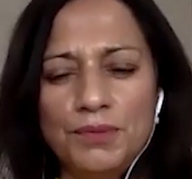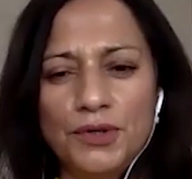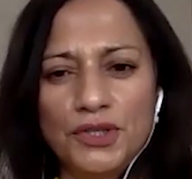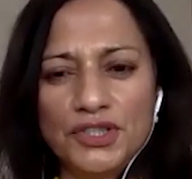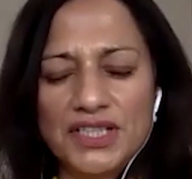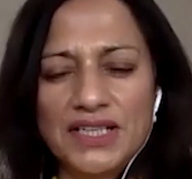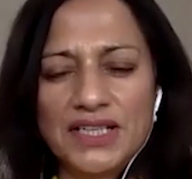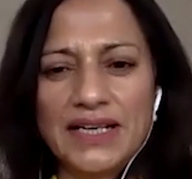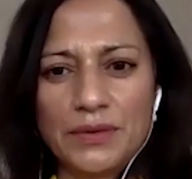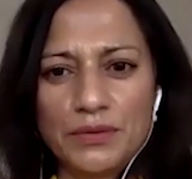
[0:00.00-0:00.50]

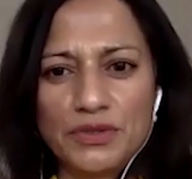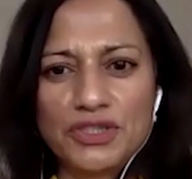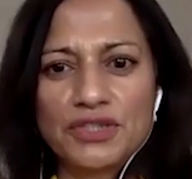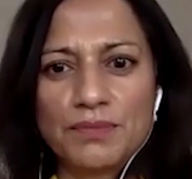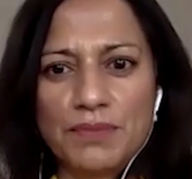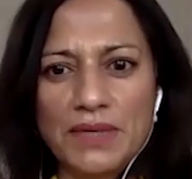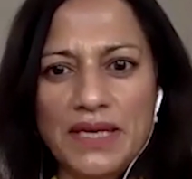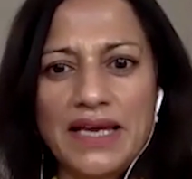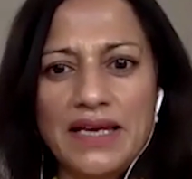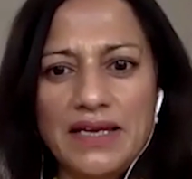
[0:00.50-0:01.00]
body language and
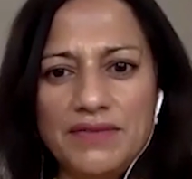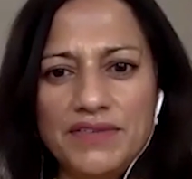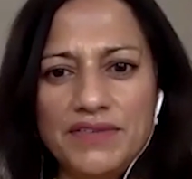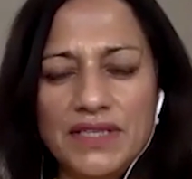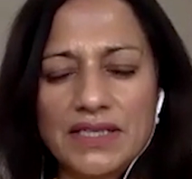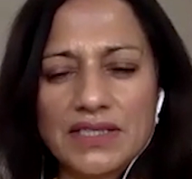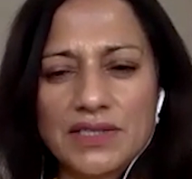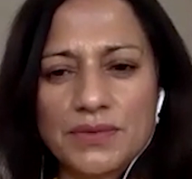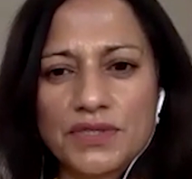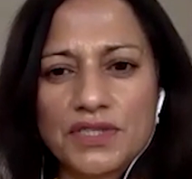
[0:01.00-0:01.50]
behavior,
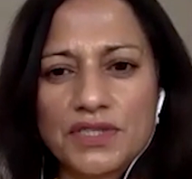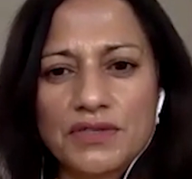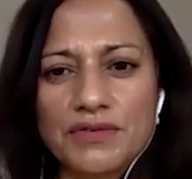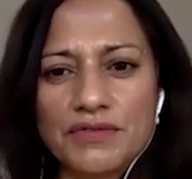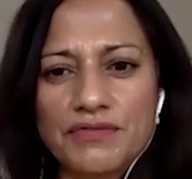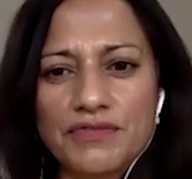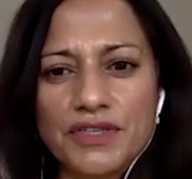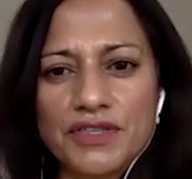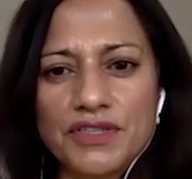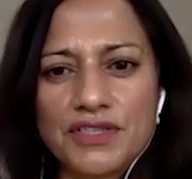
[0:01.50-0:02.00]
that's what it
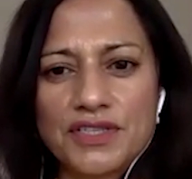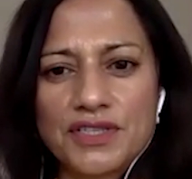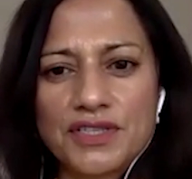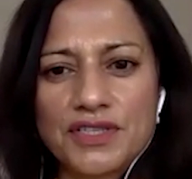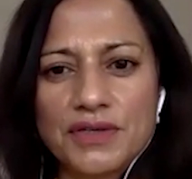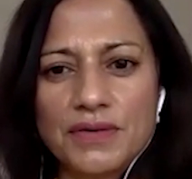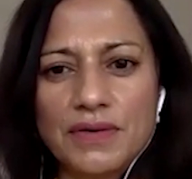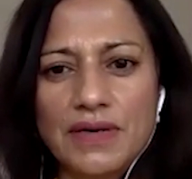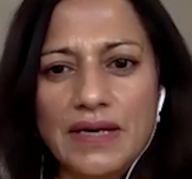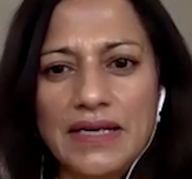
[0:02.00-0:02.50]
refers
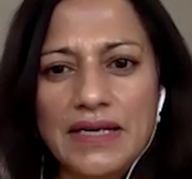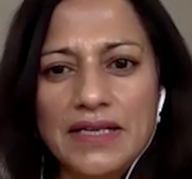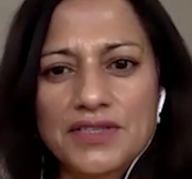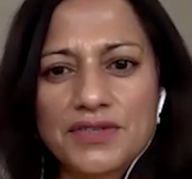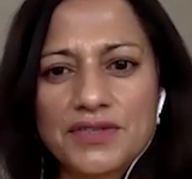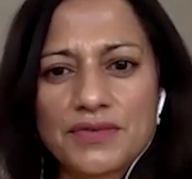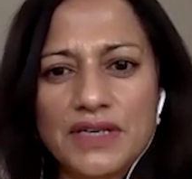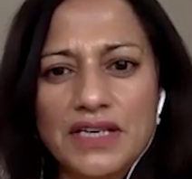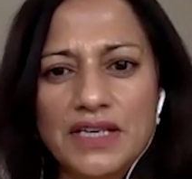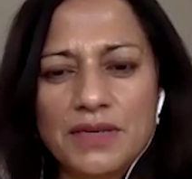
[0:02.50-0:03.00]
to. And
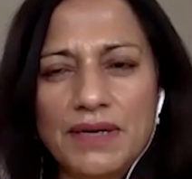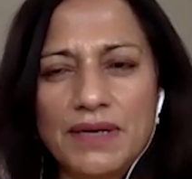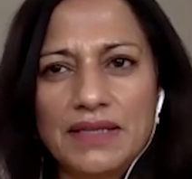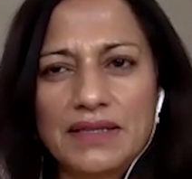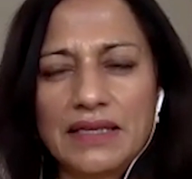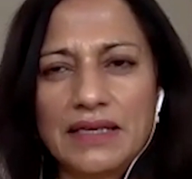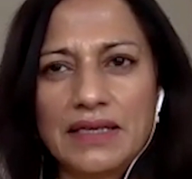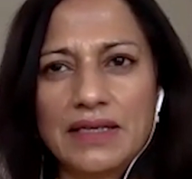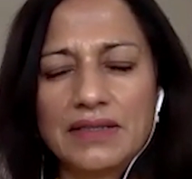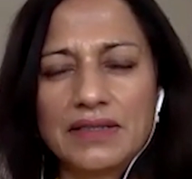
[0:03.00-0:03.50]
it's really about
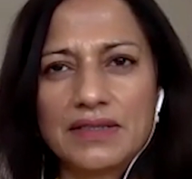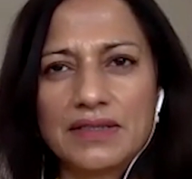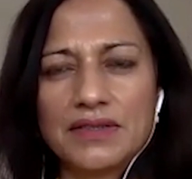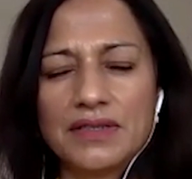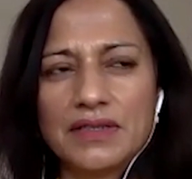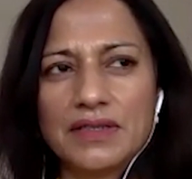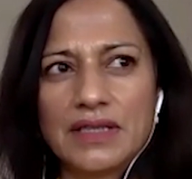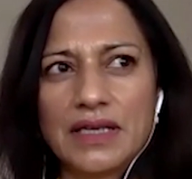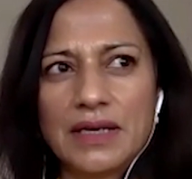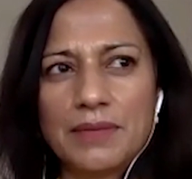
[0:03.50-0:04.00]

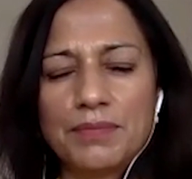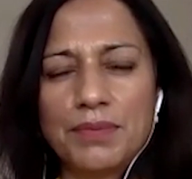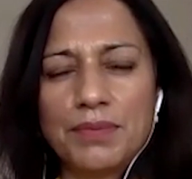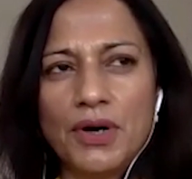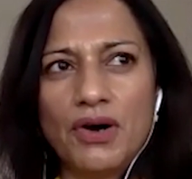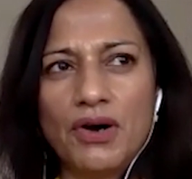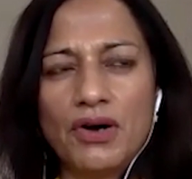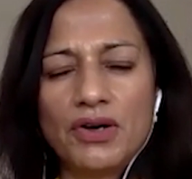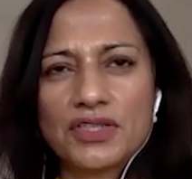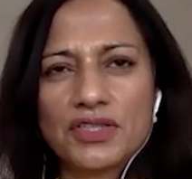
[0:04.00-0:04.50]
that
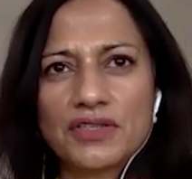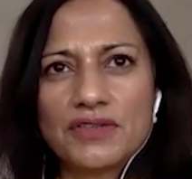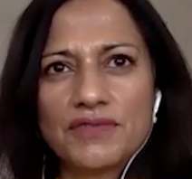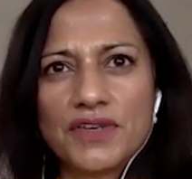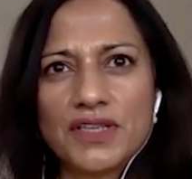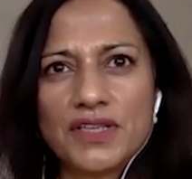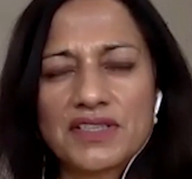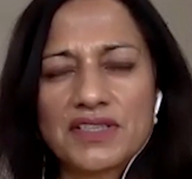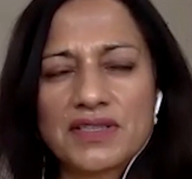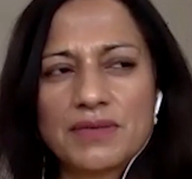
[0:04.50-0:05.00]
part of
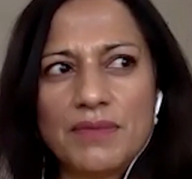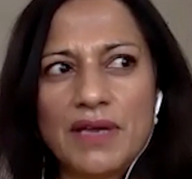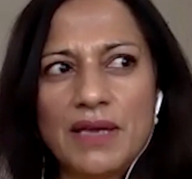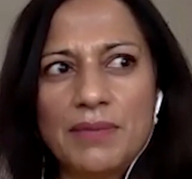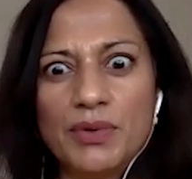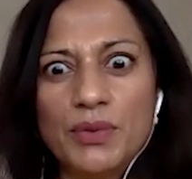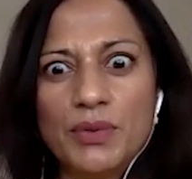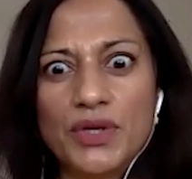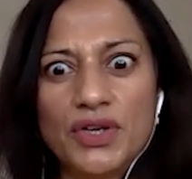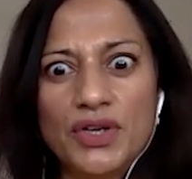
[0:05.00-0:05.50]
us that
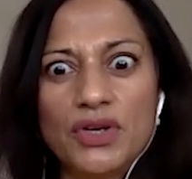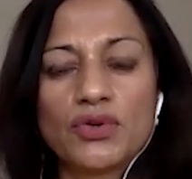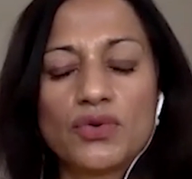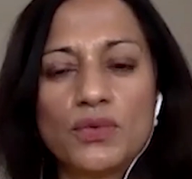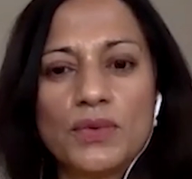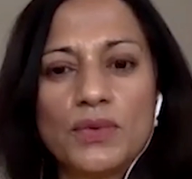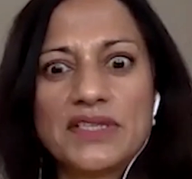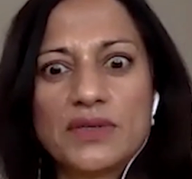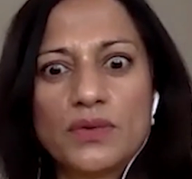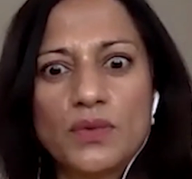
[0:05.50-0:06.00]
maybe we're not
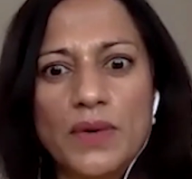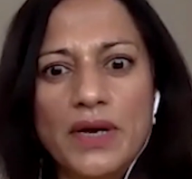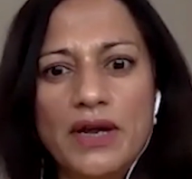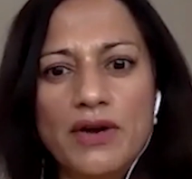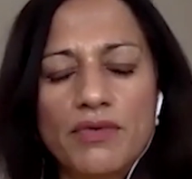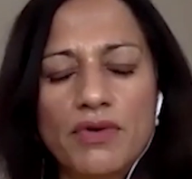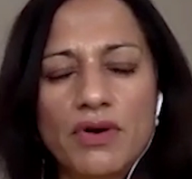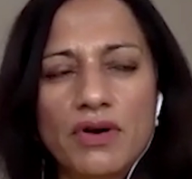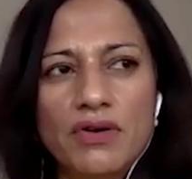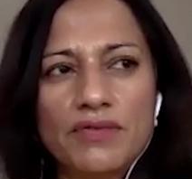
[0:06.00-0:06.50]
always
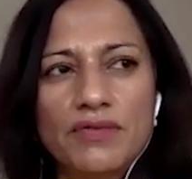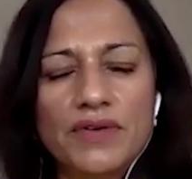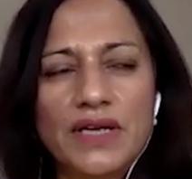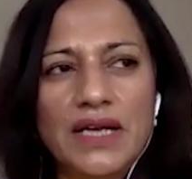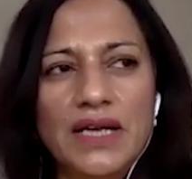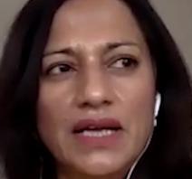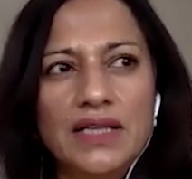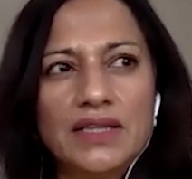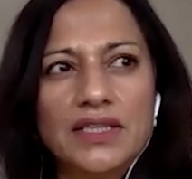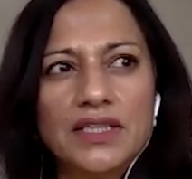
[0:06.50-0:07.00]
aware of,
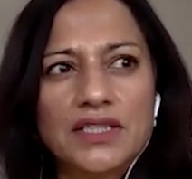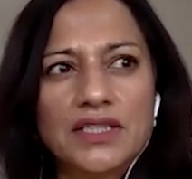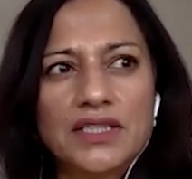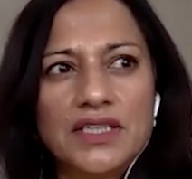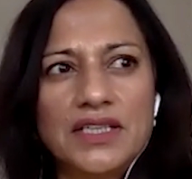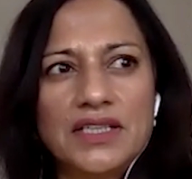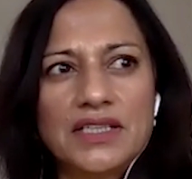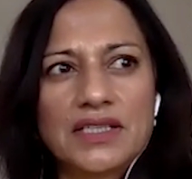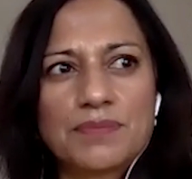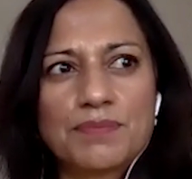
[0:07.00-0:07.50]
that
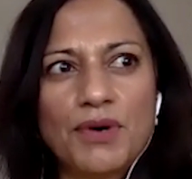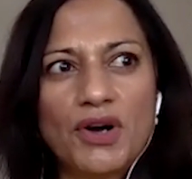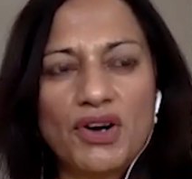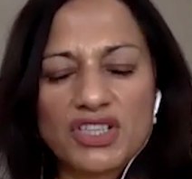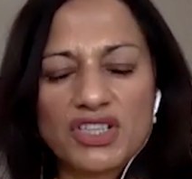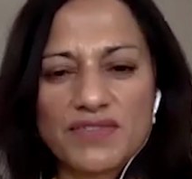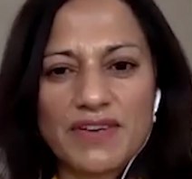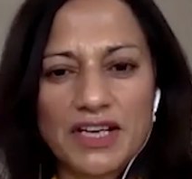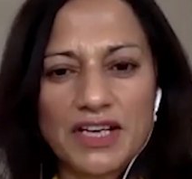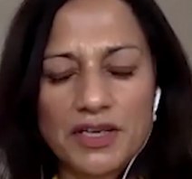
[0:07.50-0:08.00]
is part
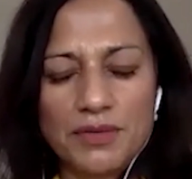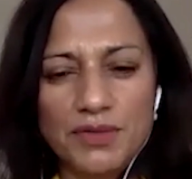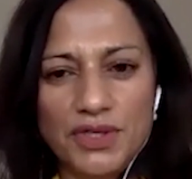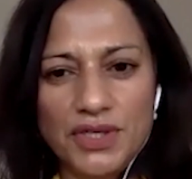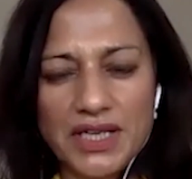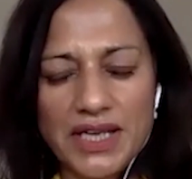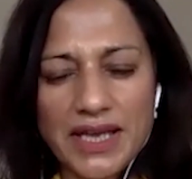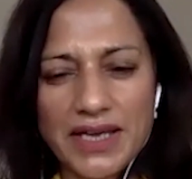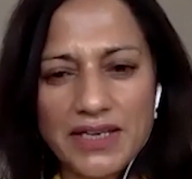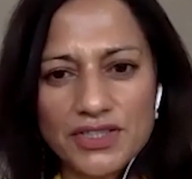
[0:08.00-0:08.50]
of our
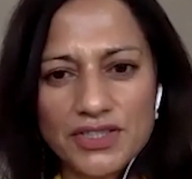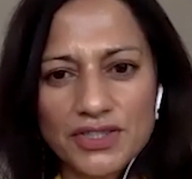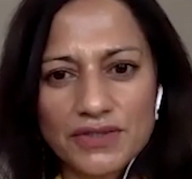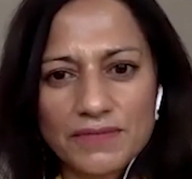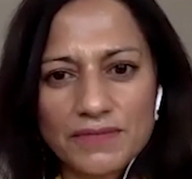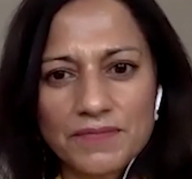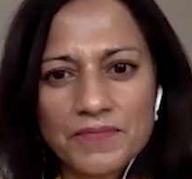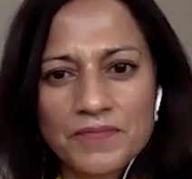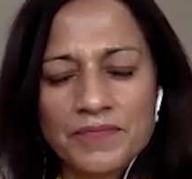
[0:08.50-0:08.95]
communication.